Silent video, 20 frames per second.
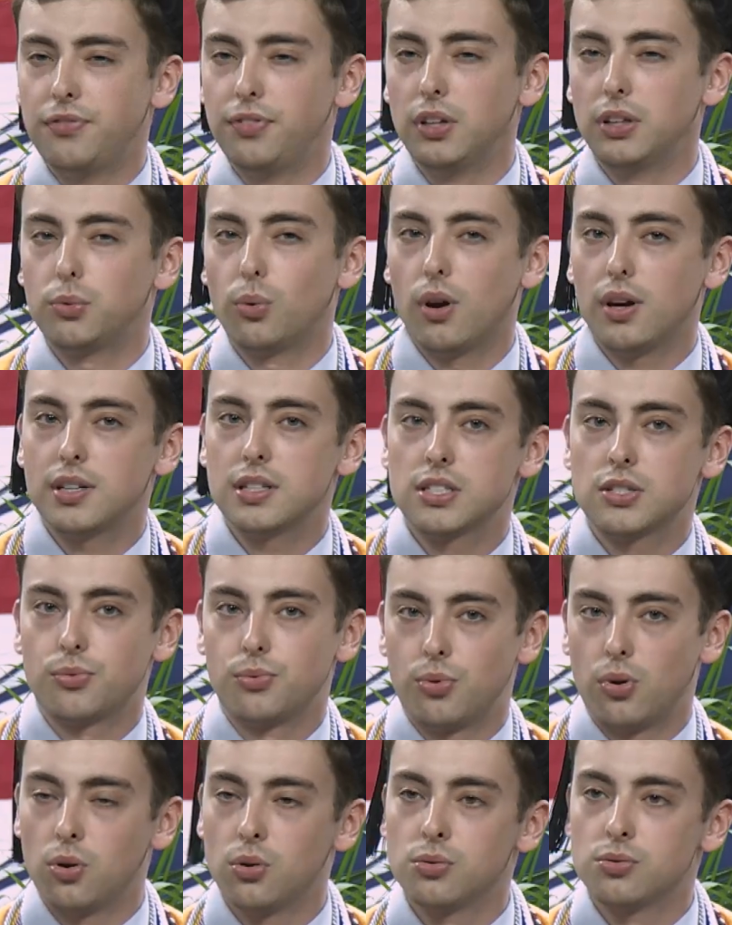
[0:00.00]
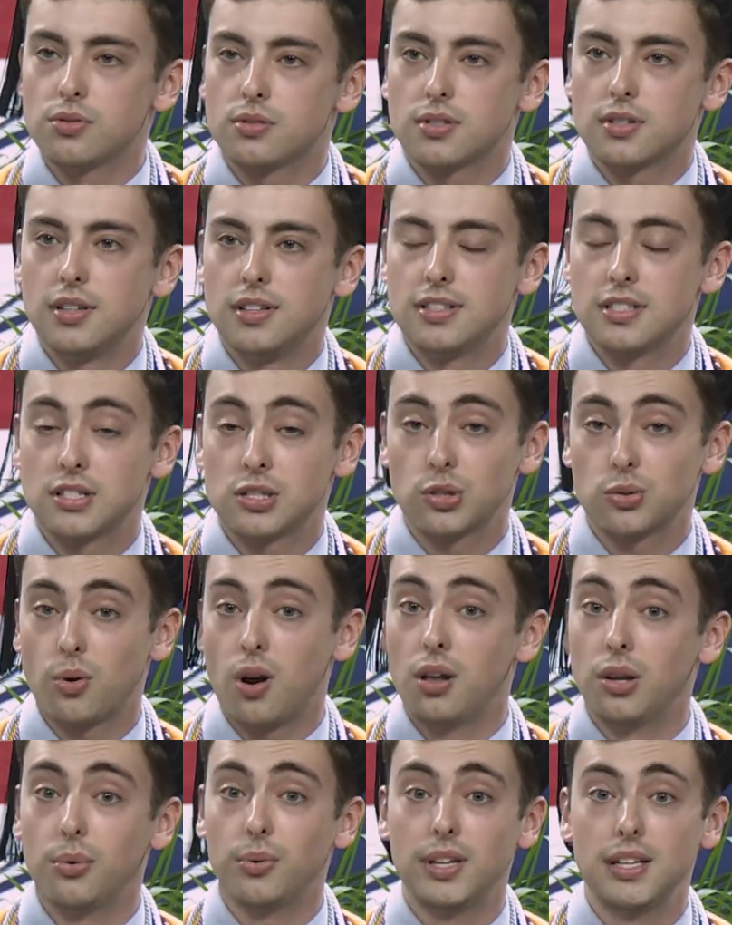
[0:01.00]
floodwaters rose,
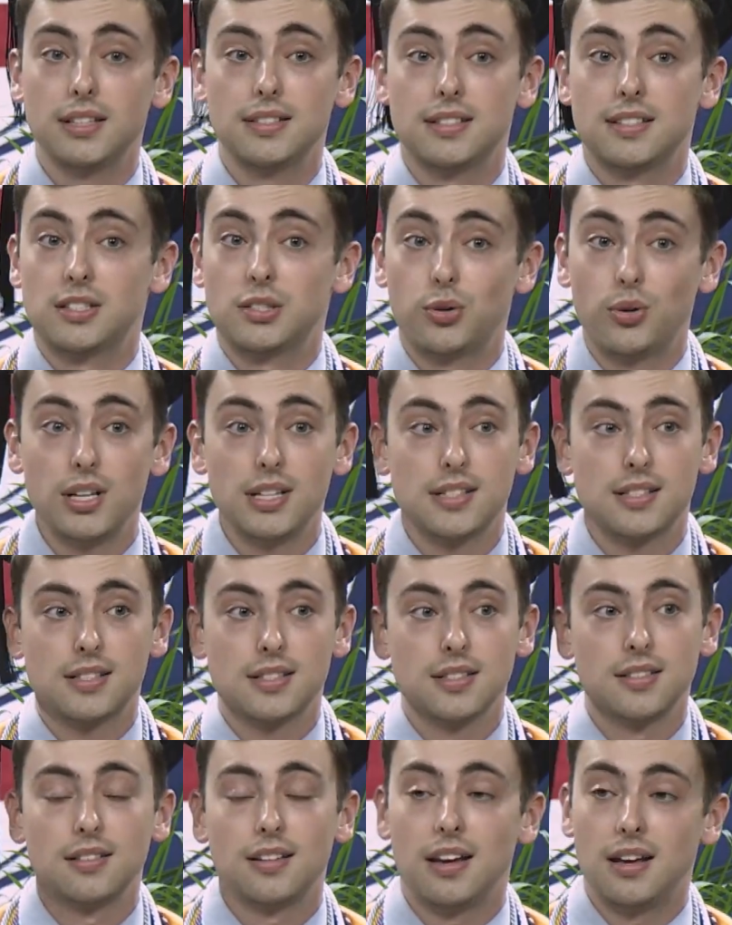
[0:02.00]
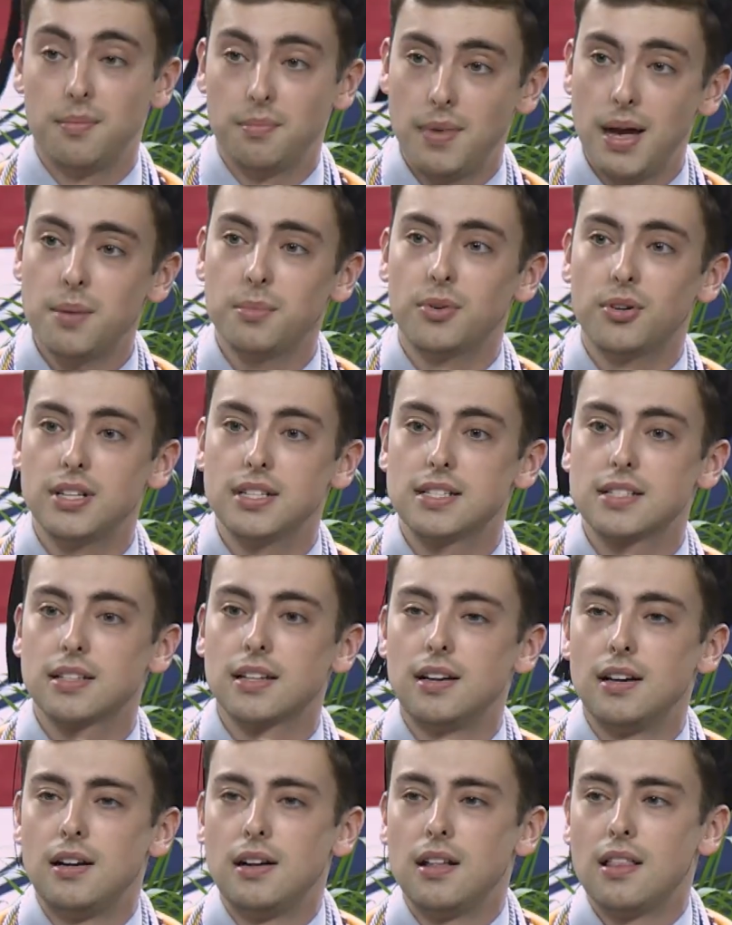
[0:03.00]
swallowing streets and memories,
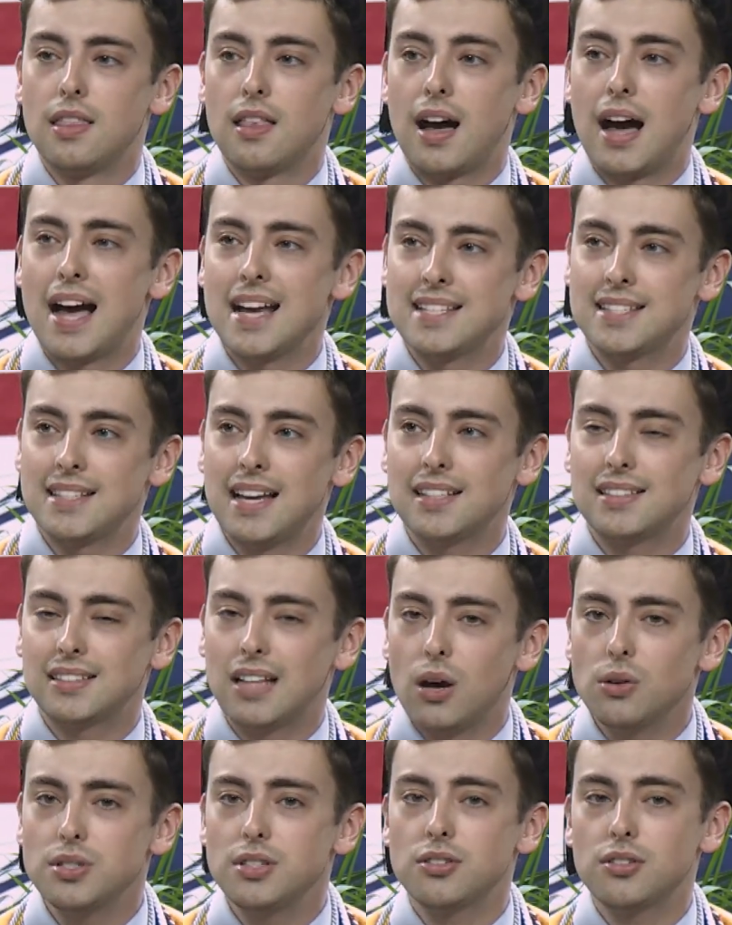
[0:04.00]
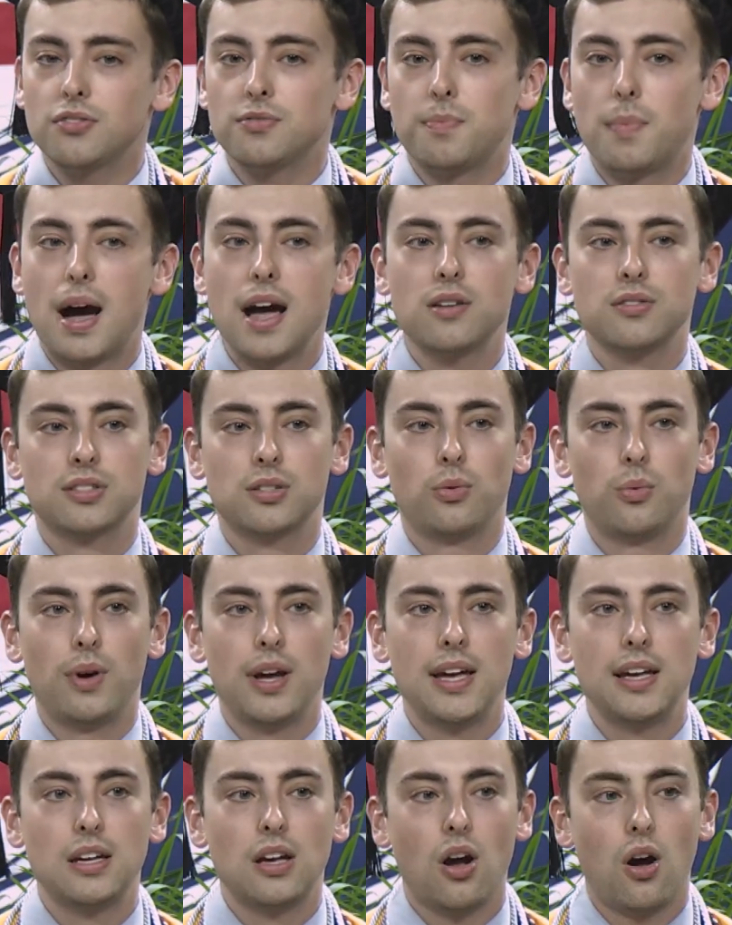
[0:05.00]
I sat thousands of miles
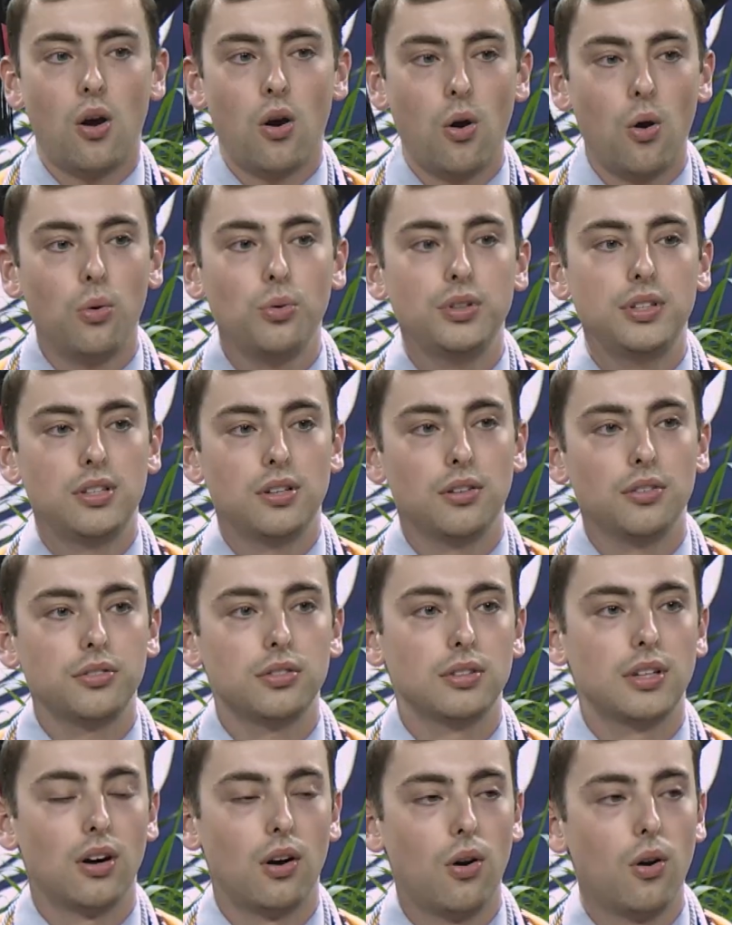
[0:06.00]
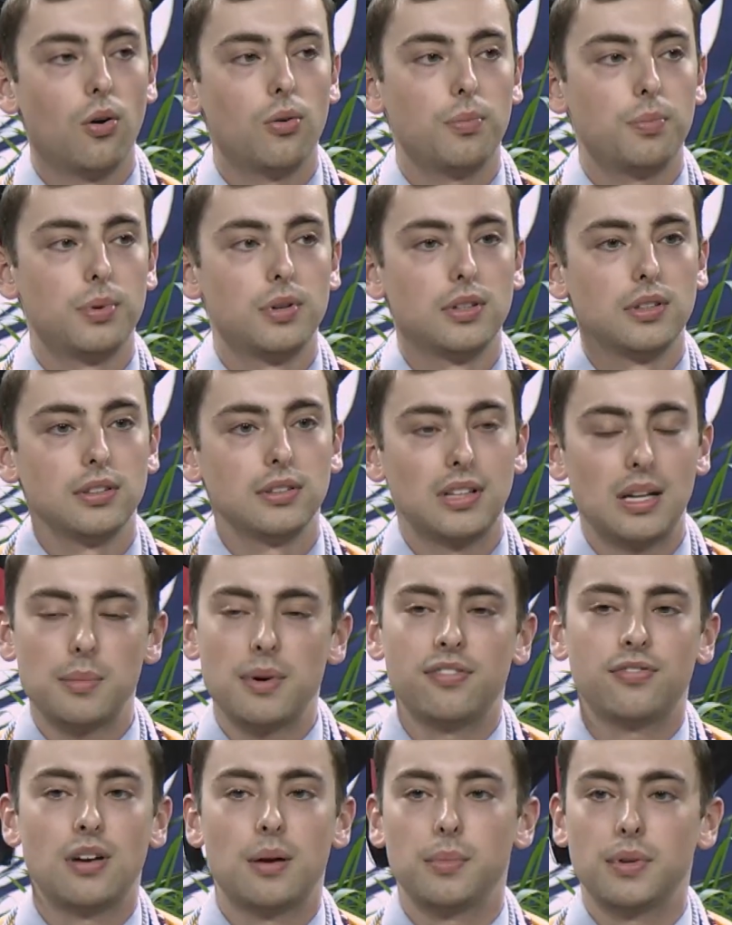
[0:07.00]
away holding on to the hope that
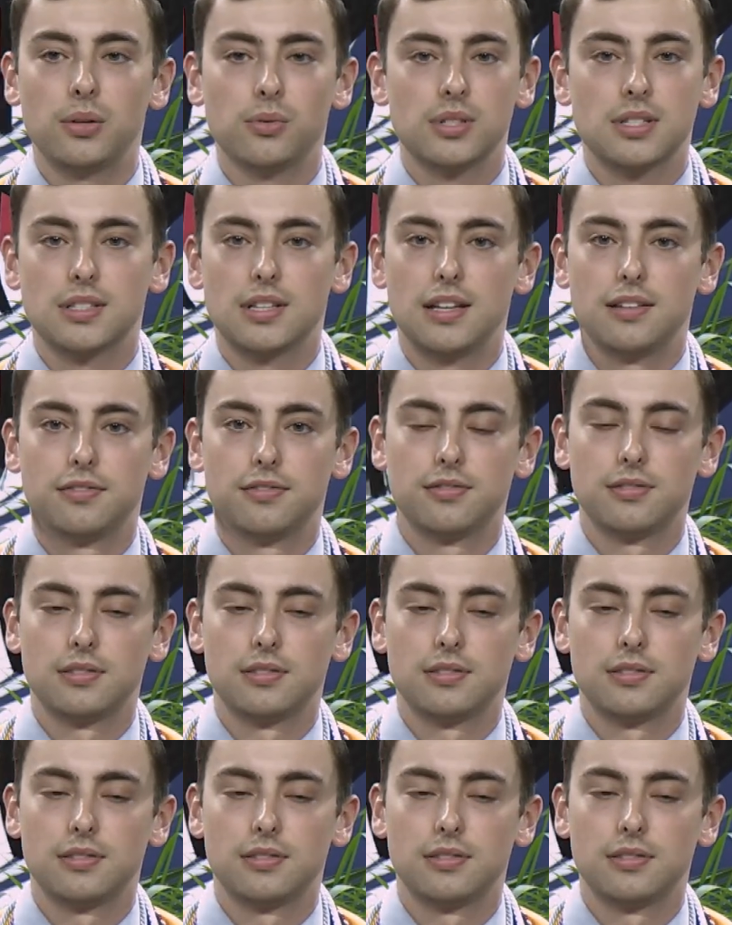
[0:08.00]
my family was safe.